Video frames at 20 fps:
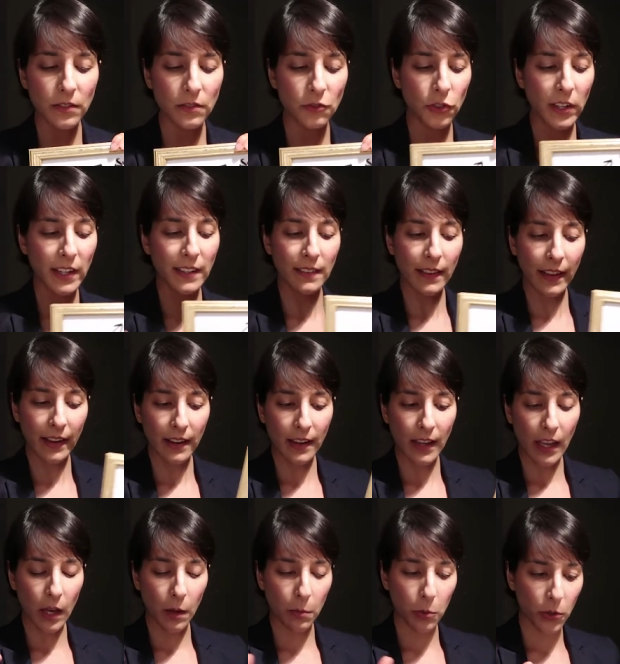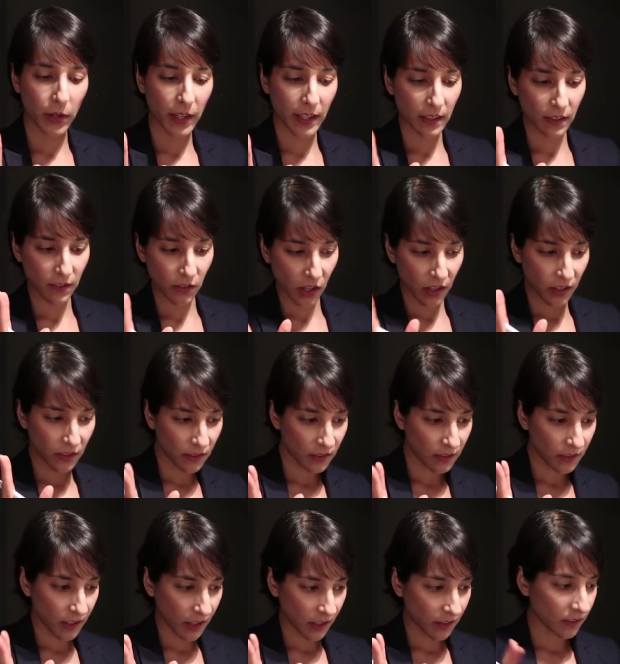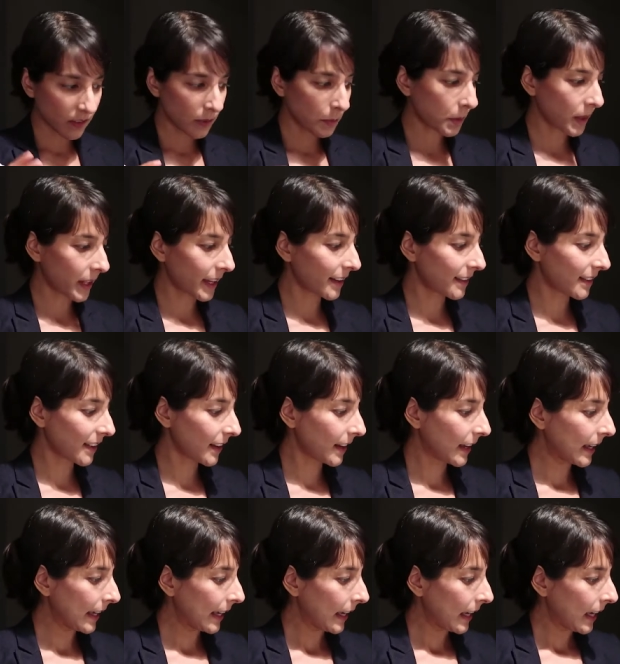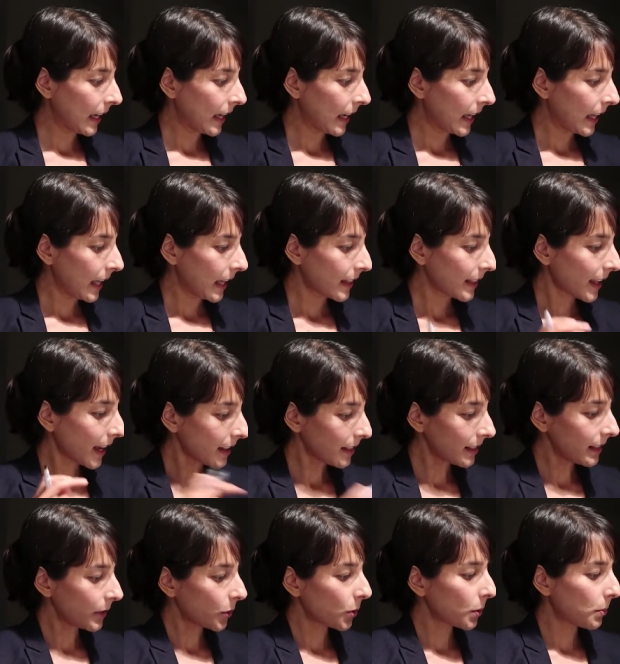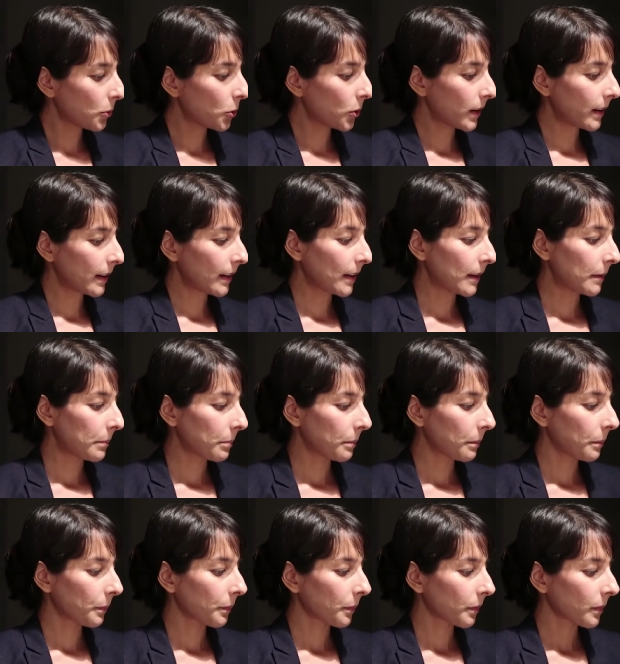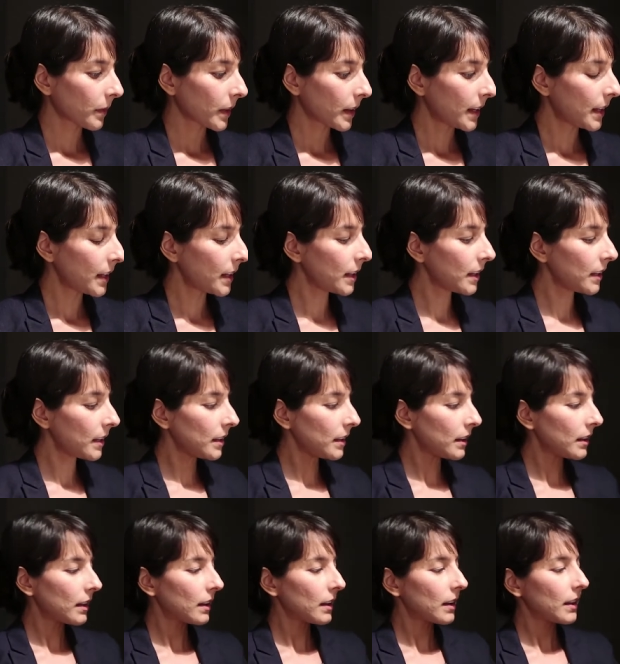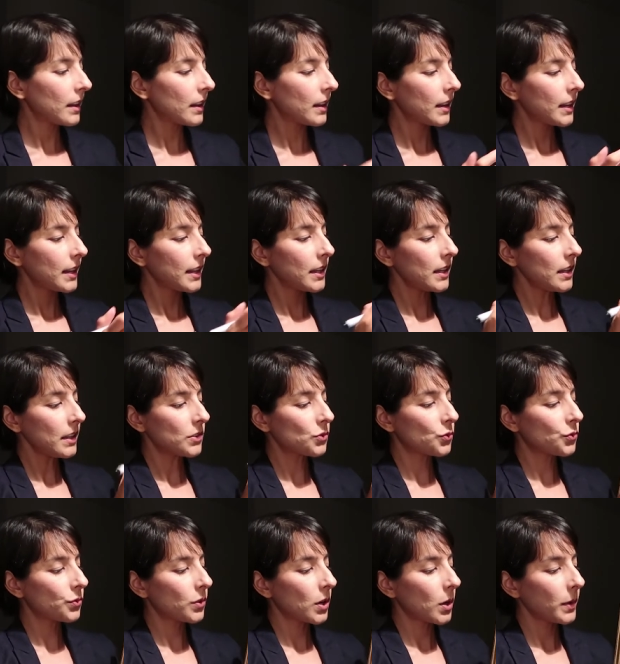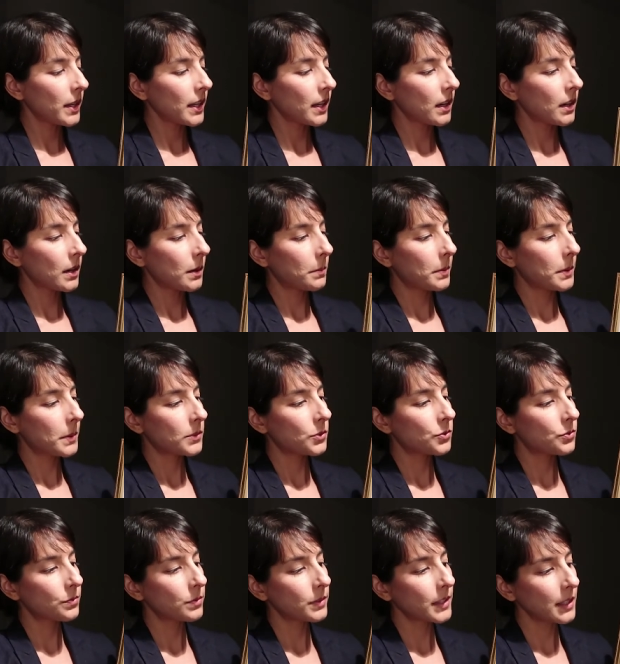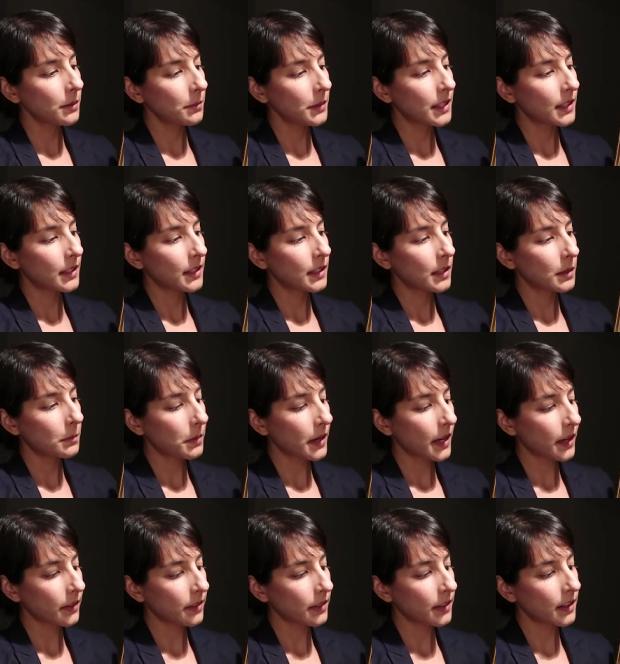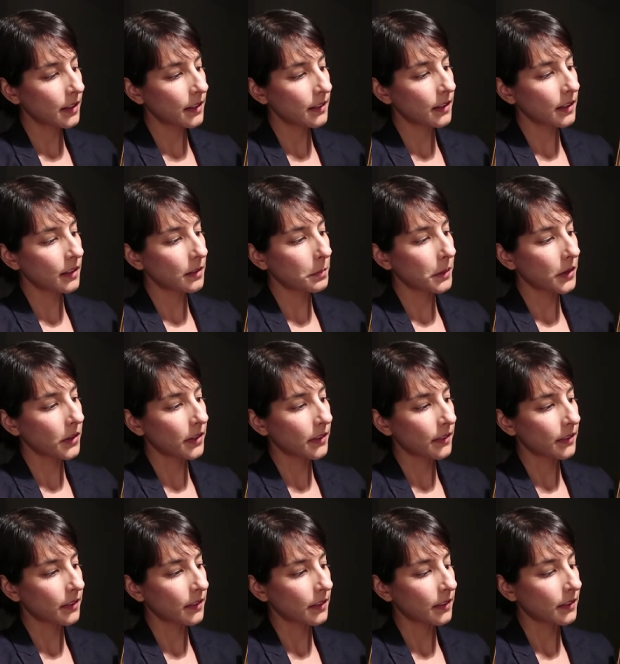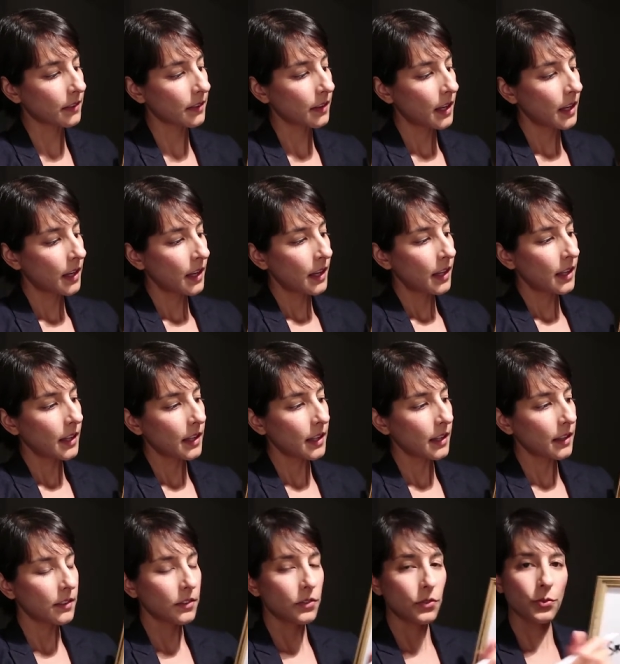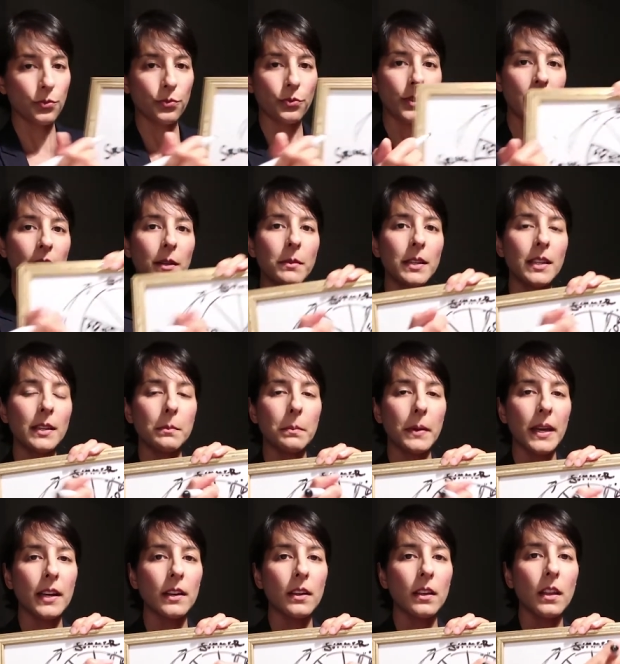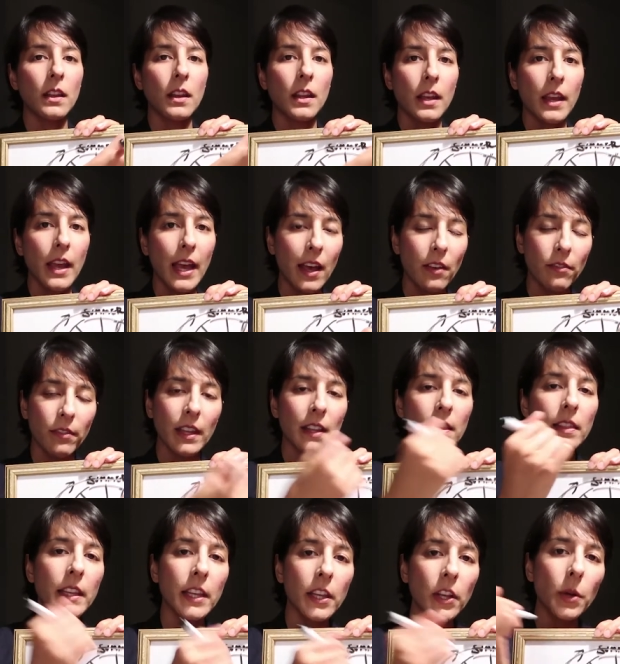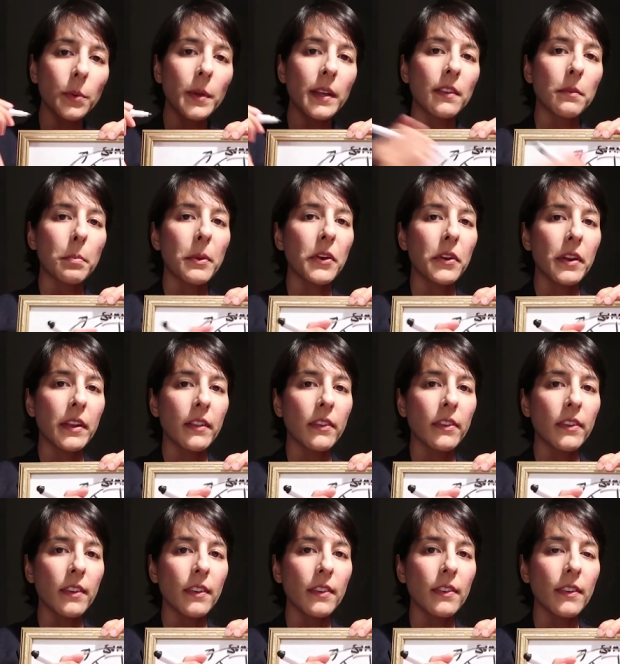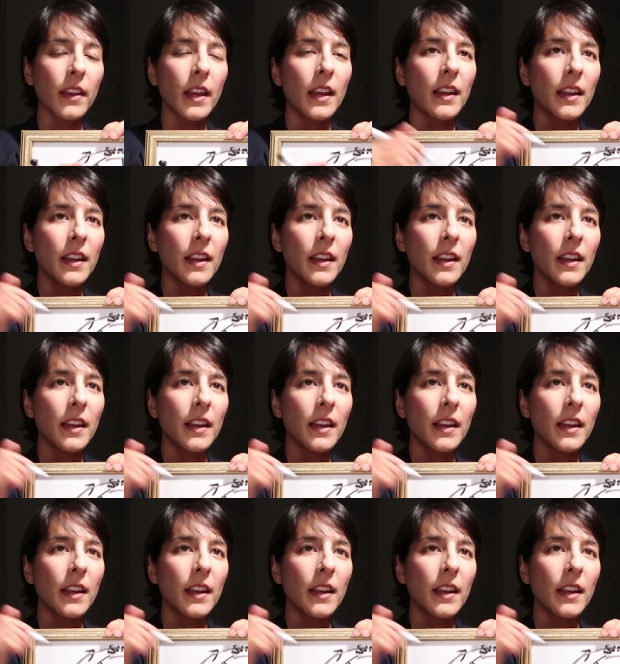dressed like a cowboy and he's got his guns ablazing. That little boy, he he is growing up dreaming about these experiences. He is dreaming about having Leo experiences.